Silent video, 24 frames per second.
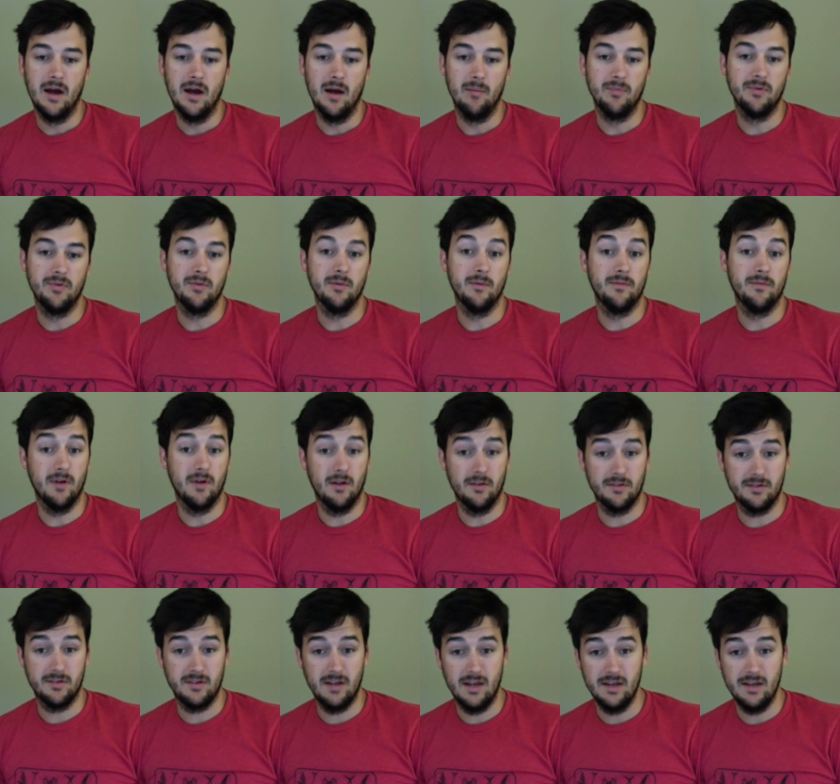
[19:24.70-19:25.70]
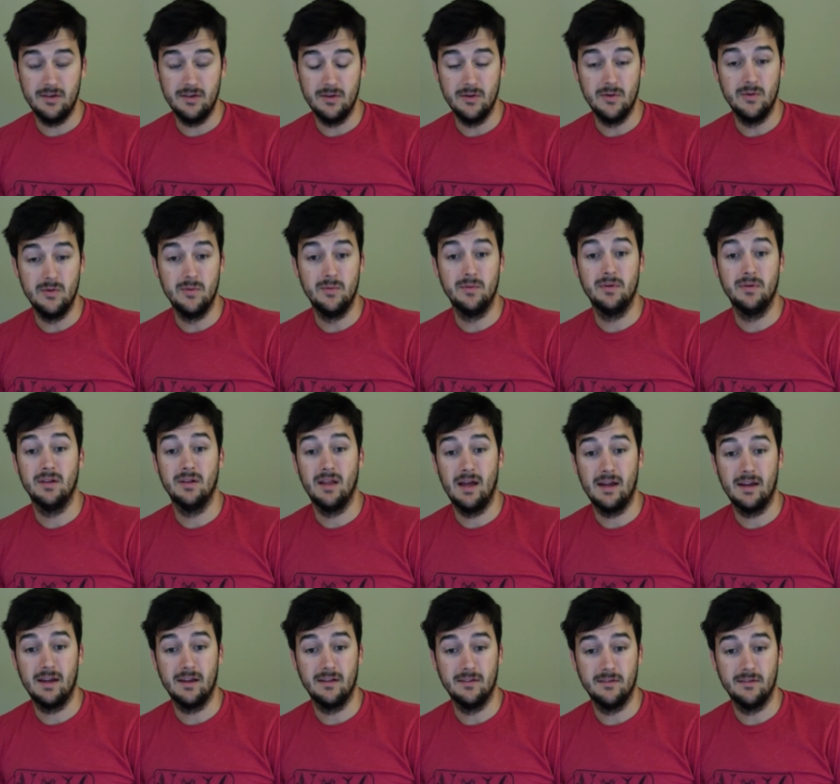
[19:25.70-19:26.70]
So if y'all stay tuned,
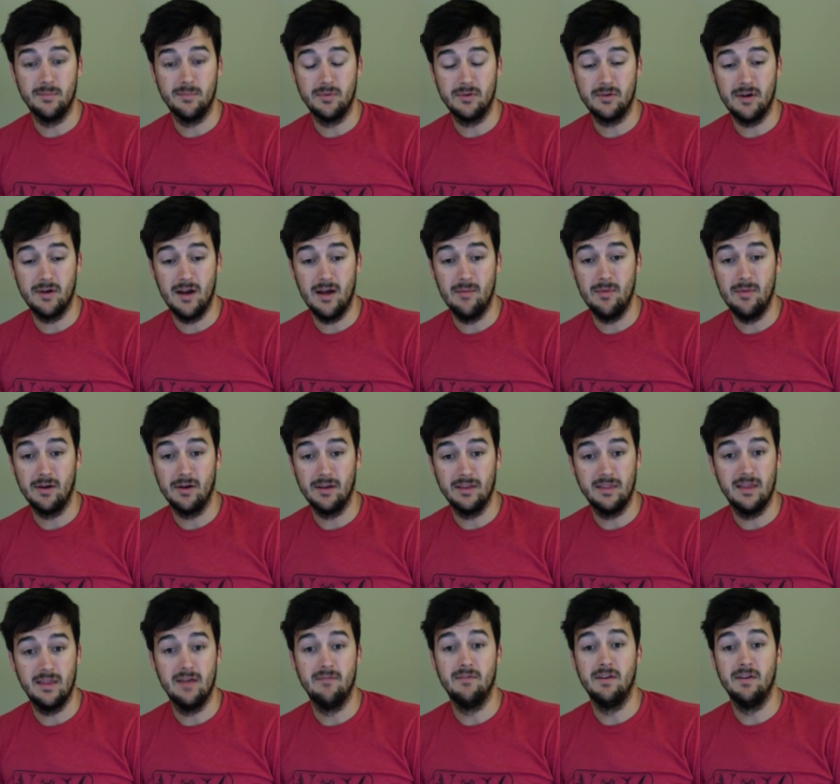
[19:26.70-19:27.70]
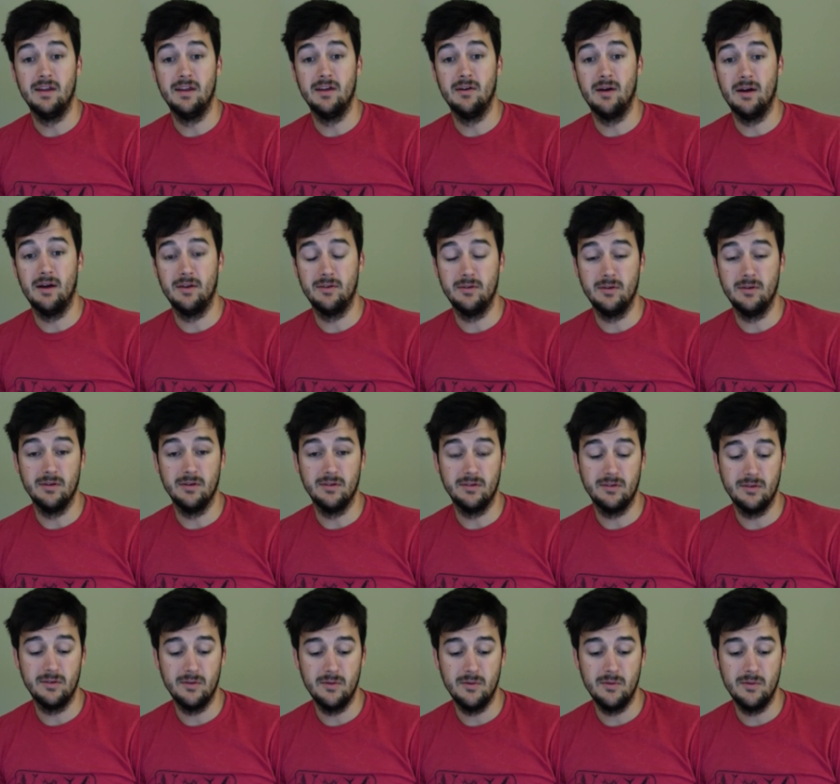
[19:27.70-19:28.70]
like and subscribe, I'll get that video out to you
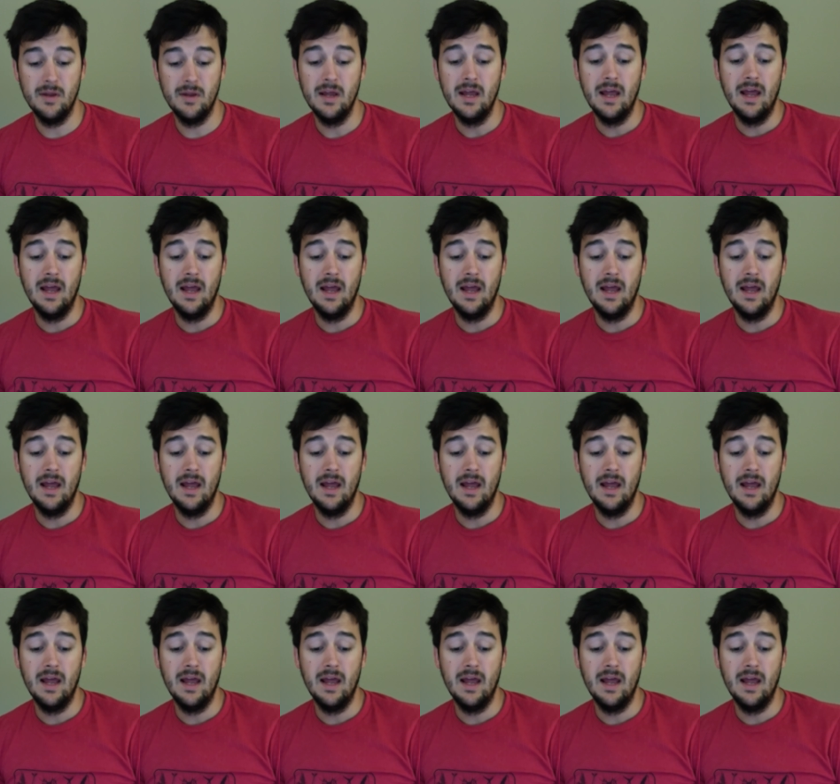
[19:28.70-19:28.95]
soon.